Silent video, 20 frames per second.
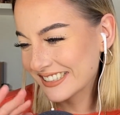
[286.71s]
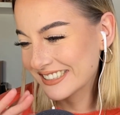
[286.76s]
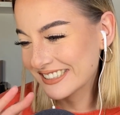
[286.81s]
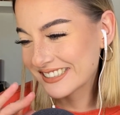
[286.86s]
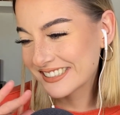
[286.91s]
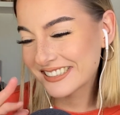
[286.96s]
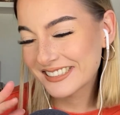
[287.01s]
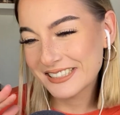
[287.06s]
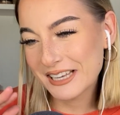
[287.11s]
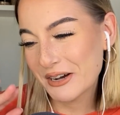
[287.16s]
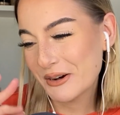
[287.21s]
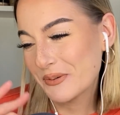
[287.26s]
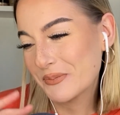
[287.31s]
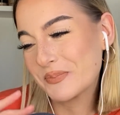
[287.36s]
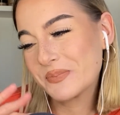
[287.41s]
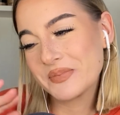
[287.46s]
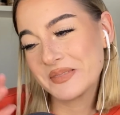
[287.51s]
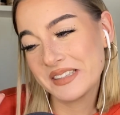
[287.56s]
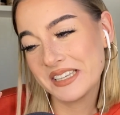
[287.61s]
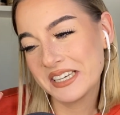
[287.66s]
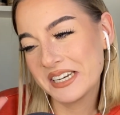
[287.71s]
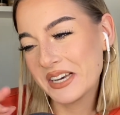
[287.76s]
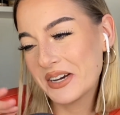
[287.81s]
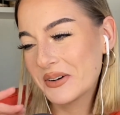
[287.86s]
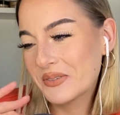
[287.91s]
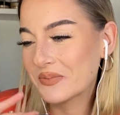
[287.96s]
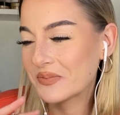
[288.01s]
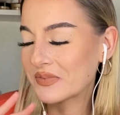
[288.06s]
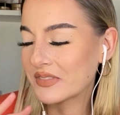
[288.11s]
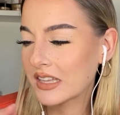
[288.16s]
So, you
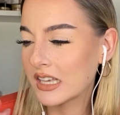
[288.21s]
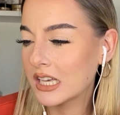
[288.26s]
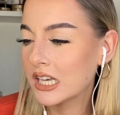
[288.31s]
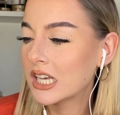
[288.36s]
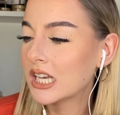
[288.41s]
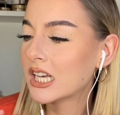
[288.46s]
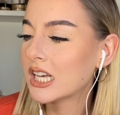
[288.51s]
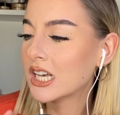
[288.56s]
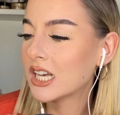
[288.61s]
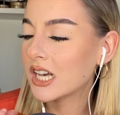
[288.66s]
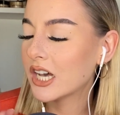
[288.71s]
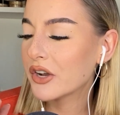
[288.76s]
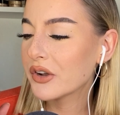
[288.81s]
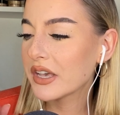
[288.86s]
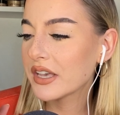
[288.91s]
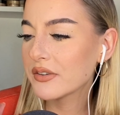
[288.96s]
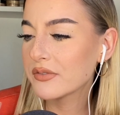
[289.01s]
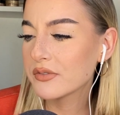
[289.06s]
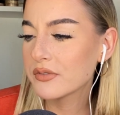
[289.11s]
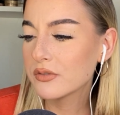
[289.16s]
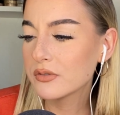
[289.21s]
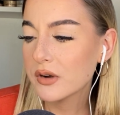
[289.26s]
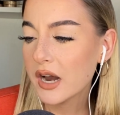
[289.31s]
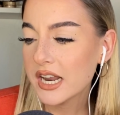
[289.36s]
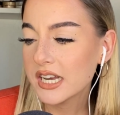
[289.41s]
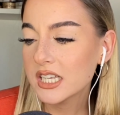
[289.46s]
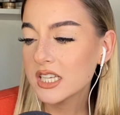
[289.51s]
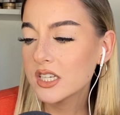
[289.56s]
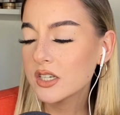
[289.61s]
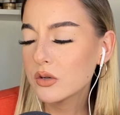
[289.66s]
know. Okay,
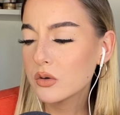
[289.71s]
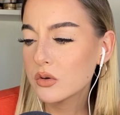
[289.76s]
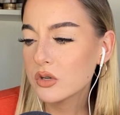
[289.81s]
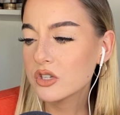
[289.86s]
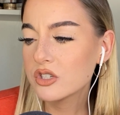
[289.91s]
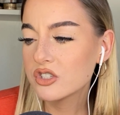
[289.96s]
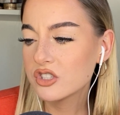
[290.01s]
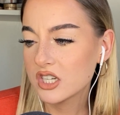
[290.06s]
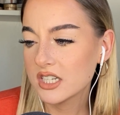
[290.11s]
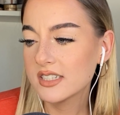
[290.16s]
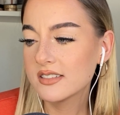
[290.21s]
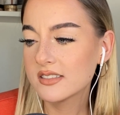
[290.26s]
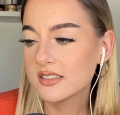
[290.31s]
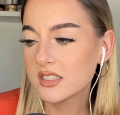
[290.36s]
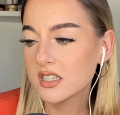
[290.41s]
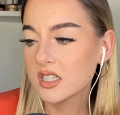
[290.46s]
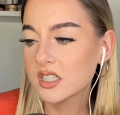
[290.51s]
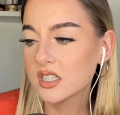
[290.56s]
Freddy or Jason?